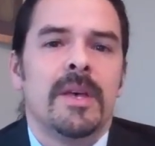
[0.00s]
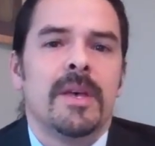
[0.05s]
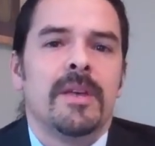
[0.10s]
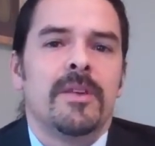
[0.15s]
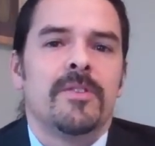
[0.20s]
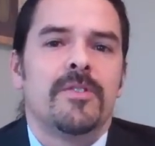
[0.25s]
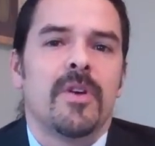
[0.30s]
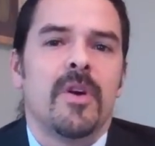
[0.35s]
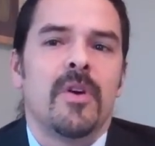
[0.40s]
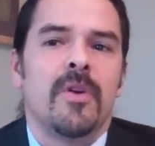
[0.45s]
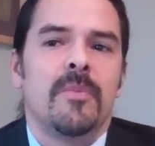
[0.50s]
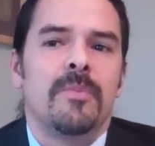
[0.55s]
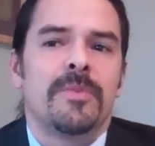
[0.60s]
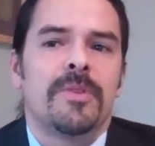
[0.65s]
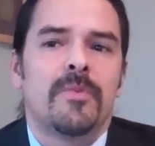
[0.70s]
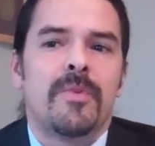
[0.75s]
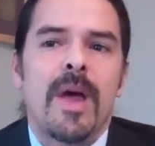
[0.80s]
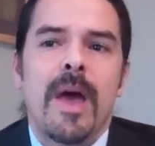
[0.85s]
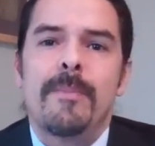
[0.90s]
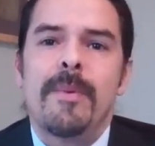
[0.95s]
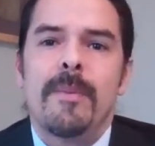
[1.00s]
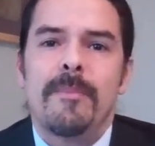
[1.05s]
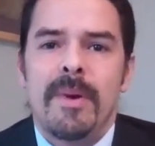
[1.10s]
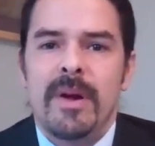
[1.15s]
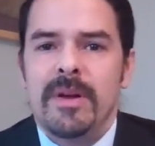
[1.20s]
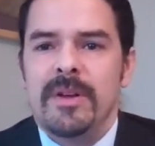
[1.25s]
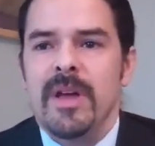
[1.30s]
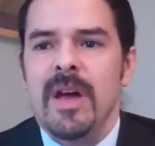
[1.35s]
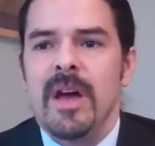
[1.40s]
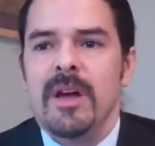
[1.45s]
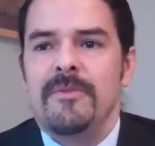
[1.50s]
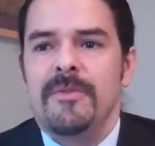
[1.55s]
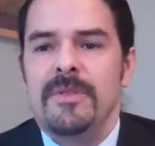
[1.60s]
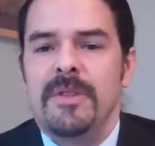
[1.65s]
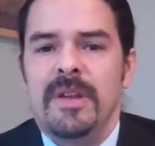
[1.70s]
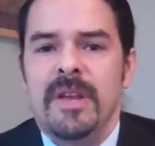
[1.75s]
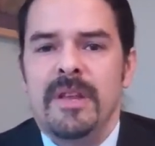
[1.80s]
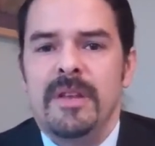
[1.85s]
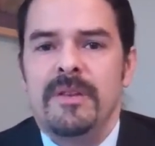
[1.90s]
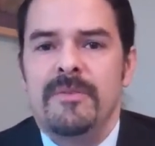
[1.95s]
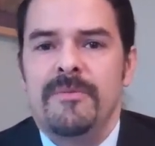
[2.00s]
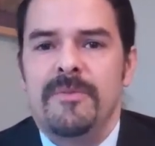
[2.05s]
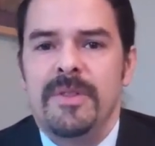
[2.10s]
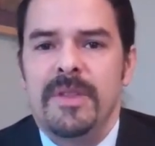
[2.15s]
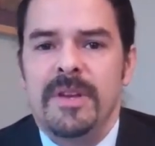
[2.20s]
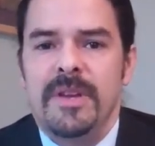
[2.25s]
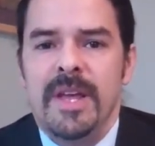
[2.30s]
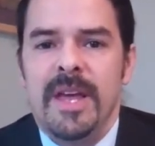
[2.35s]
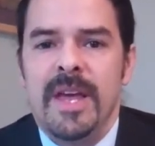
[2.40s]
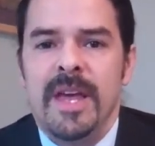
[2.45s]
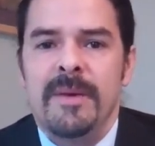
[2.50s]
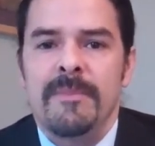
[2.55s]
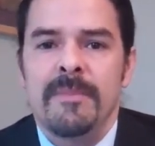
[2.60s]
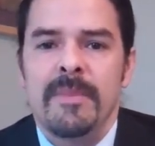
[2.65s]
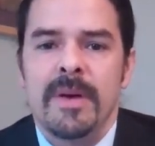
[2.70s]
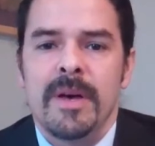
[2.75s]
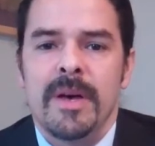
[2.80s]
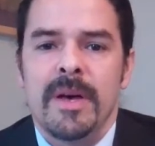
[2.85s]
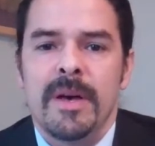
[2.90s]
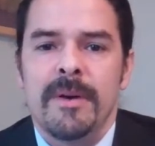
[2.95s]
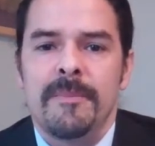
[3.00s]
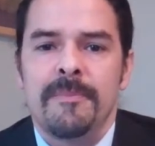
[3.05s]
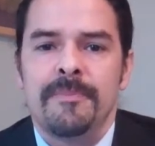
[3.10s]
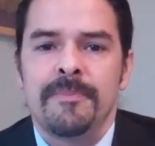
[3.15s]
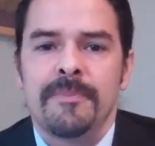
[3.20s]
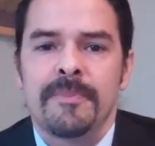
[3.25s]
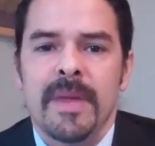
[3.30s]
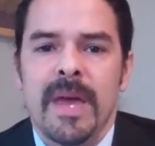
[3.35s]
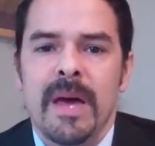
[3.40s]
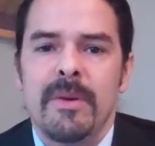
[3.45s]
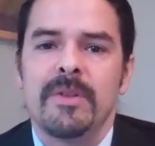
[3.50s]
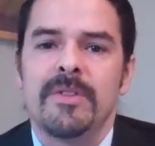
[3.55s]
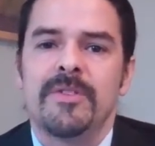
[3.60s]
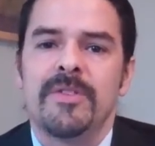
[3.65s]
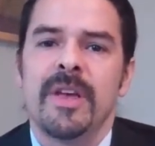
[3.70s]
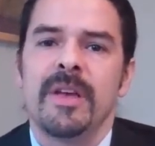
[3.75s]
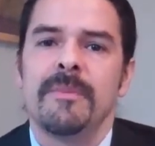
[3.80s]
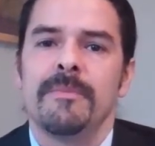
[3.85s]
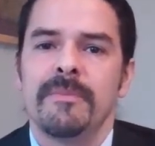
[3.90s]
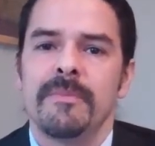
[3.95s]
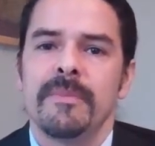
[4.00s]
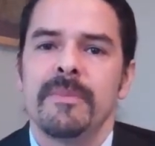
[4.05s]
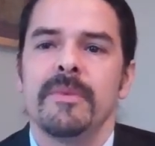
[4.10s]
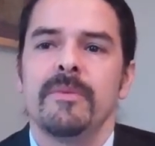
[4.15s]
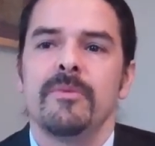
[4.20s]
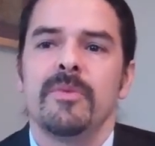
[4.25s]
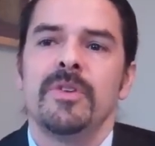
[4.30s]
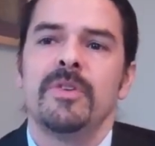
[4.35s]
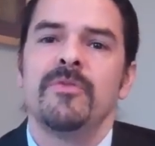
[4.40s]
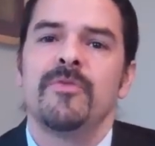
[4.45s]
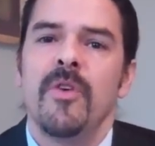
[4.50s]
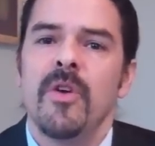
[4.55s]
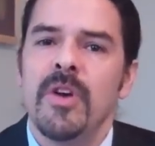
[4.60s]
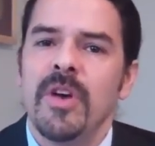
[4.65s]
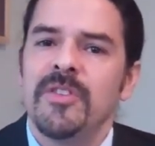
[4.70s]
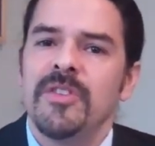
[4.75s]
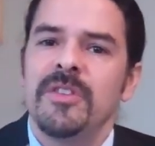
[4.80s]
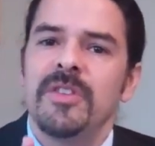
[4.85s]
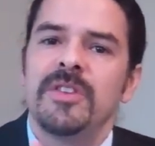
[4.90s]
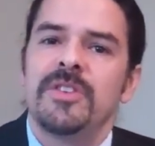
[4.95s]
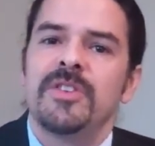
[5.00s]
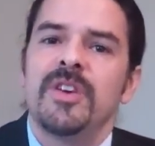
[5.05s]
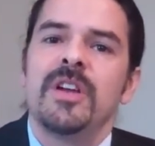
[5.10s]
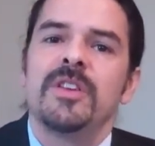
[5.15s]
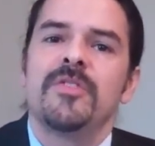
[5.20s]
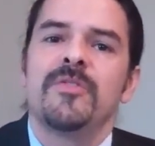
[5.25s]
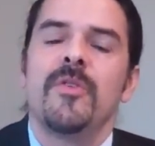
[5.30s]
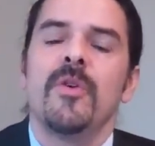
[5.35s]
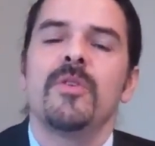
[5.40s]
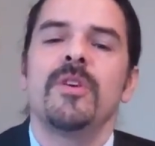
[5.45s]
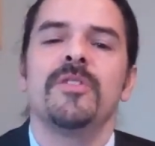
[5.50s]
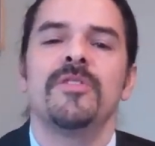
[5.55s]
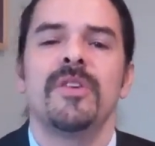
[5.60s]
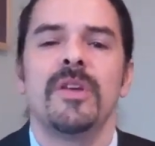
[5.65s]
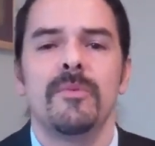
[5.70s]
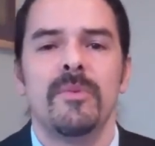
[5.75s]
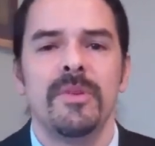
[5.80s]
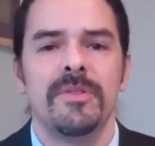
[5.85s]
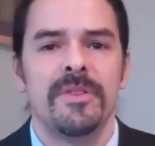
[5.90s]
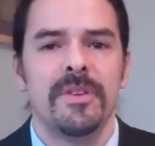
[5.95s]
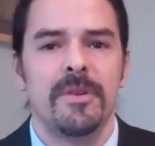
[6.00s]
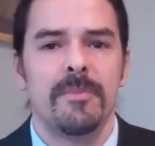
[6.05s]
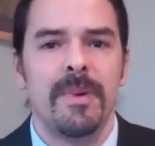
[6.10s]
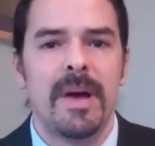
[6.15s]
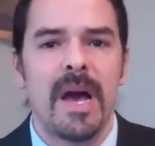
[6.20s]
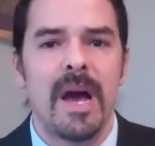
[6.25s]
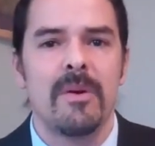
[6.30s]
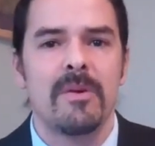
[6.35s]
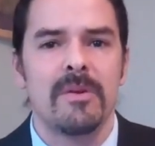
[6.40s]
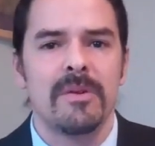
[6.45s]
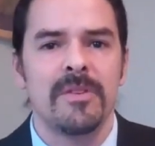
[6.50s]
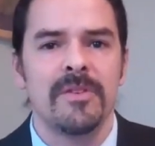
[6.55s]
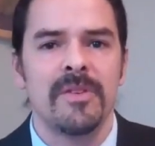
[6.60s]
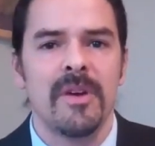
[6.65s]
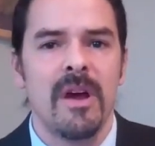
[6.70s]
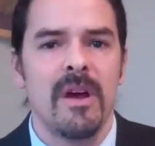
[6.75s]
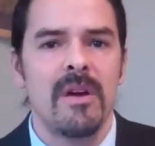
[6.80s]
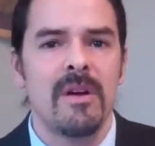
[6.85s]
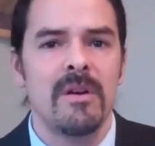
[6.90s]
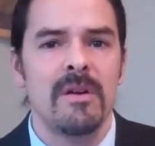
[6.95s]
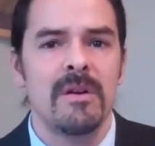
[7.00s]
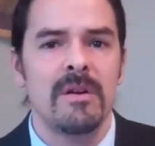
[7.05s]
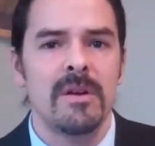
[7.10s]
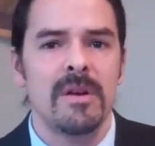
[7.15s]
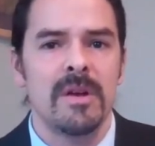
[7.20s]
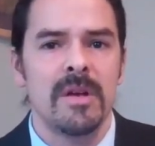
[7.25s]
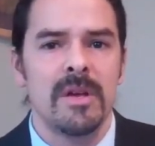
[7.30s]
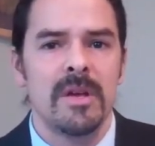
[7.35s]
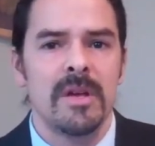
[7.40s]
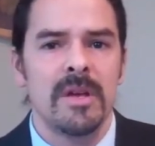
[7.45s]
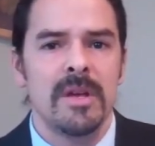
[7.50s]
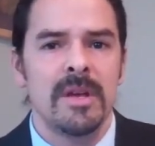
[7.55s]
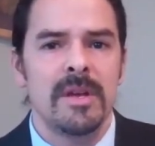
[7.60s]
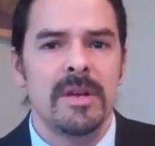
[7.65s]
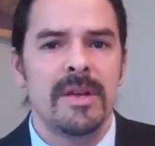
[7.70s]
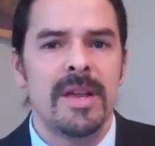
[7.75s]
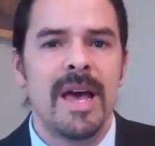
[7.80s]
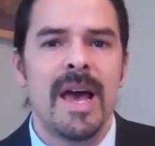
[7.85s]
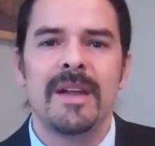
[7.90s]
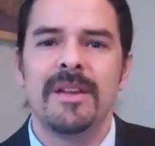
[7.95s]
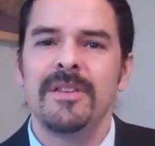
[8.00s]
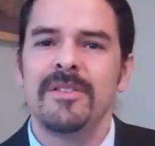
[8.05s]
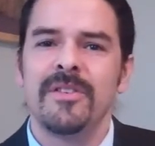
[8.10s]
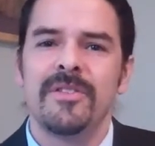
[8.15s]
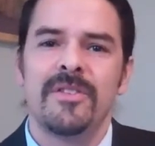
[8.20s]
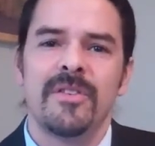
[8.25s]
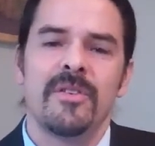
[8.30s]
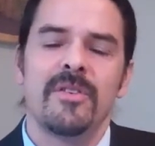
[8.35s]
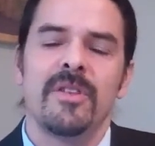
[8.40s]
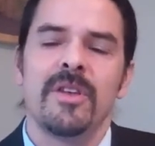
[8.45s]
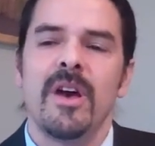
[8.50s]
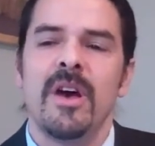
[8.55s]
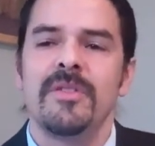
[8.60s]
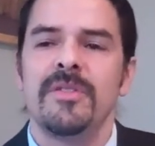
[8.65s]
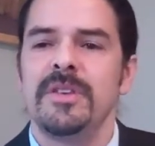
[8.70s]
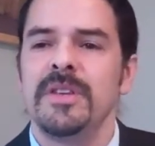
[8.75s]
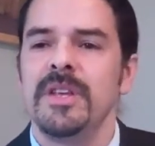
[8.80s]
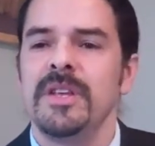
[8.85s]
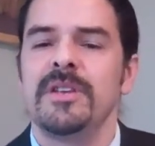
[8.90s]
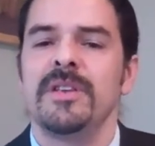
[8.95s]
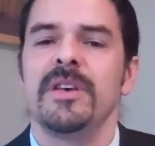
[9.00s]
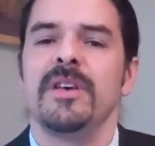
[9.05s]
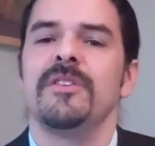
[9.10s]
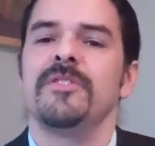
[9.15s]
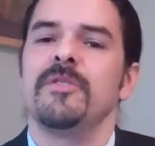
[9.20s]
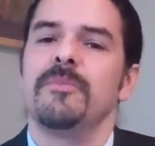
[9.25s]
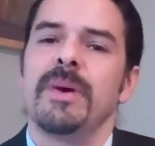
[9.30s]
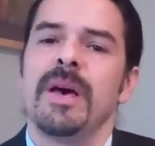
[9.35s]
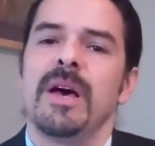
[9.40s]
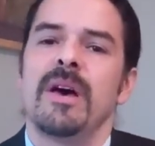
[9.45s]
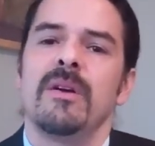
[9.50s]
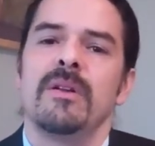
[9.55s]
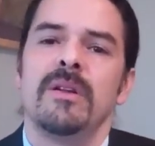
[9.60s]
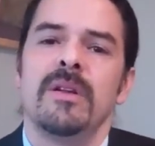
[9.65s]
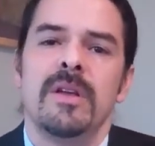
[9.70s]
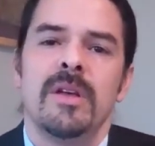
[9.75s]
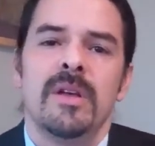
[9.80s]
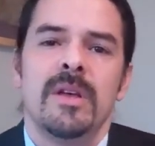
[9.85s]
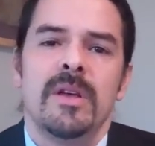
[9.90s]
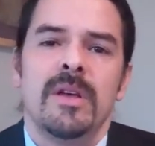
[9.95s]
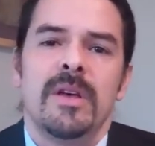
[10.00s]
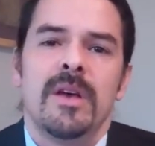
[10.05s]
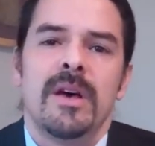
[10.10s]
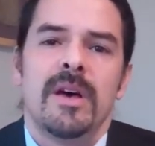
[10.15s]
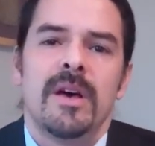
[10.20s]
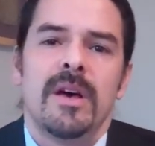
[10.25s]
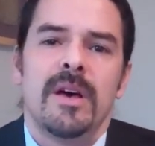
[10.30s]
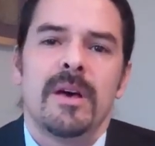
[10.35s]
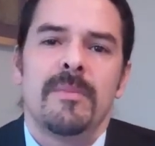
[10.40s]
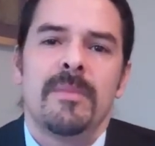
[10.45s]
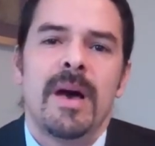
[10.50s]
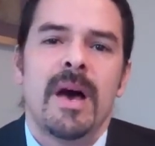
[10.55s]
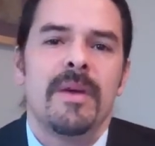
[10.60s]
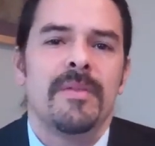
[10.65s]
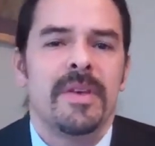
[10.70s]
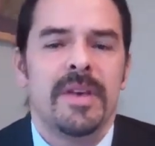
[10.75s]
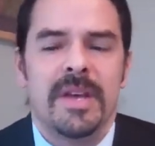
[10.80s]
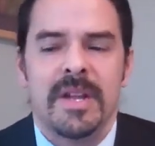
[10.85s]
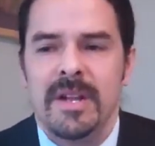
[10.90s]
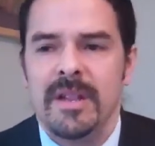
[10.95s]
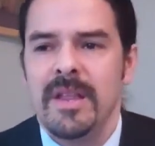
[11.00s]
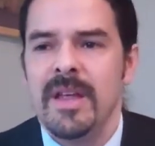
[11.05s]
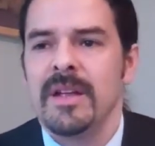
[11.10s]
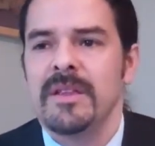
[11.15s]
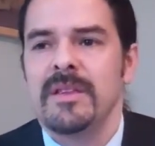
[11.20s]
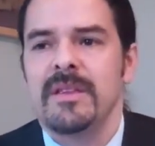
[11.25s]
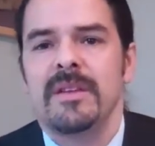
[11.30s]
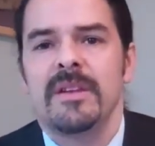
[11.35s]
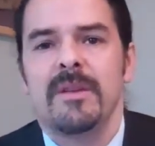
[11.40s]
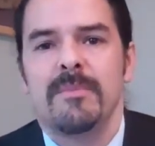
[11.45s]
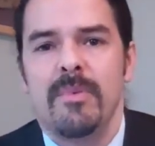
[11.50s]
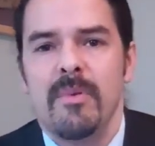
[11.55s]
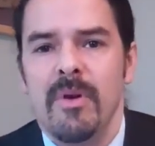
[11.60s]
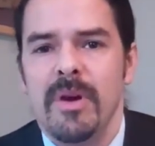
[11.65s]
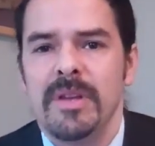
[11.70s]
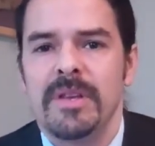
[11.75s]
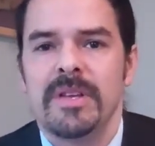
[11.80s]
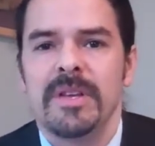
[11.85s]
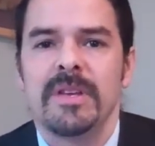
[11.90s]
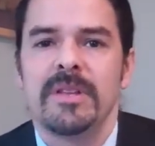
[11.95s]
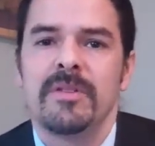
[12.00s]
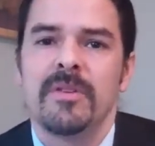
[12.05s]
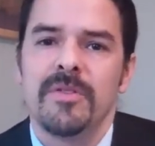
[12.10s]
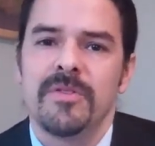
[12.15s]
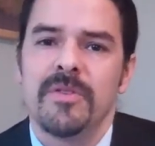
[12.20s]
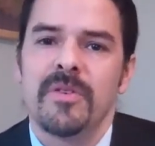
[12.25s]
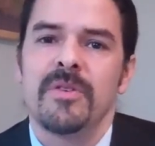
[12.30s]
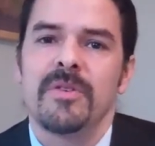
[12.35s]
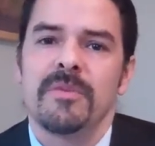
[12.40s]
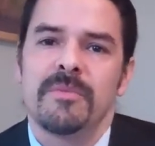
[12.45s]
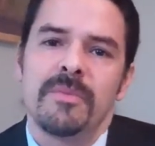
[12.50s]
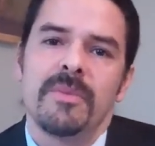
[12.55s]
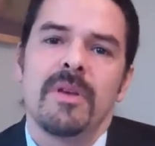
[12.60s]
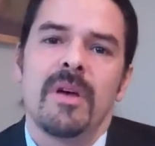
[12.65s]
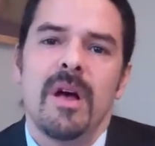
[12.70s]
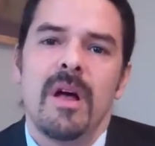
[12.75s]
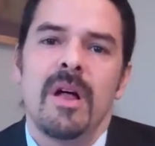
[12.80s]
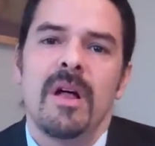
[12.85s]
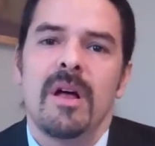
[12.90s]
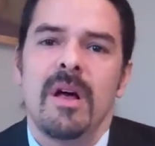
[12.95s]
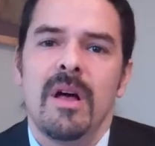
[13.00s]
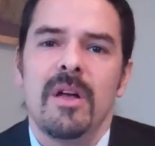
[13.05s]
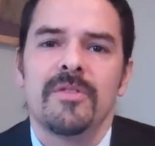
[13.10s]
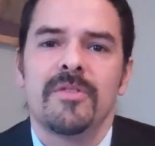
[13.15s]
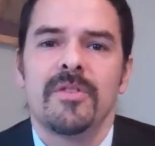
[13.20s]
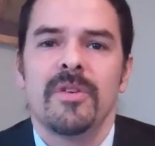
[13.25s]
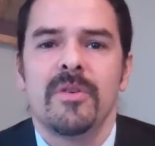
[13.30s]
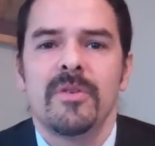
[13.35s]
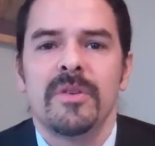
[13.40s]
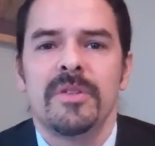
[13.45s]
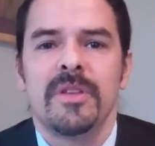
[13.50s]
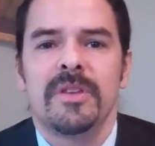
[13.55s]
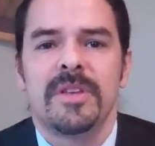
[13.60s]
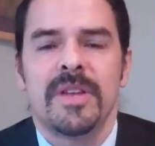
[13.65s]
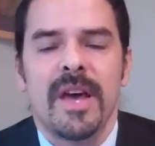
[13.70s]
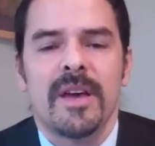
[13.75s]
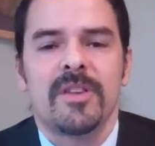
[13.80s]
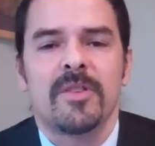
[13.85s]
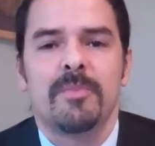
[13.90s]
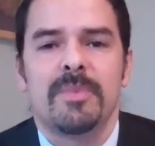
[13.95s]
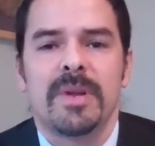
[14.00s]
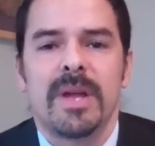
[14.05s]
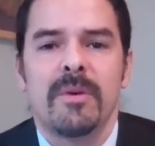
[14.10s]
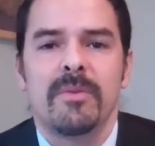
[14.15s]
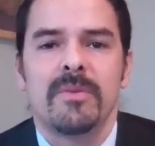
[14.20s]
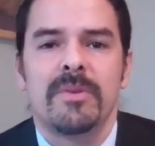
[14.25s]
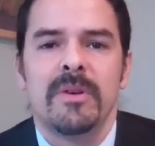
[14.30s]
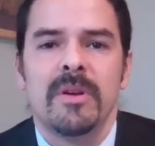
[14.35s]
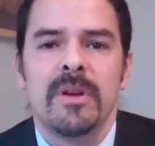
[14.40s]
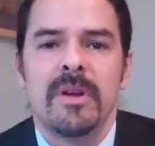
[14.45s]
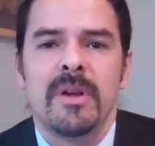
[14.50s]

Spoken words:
So to wrap up our talk for the day, I would say when you focus on the judge, focus on what their powers are, not necessarily all the details about how they get elected, appointed. Those are also in the text, but I would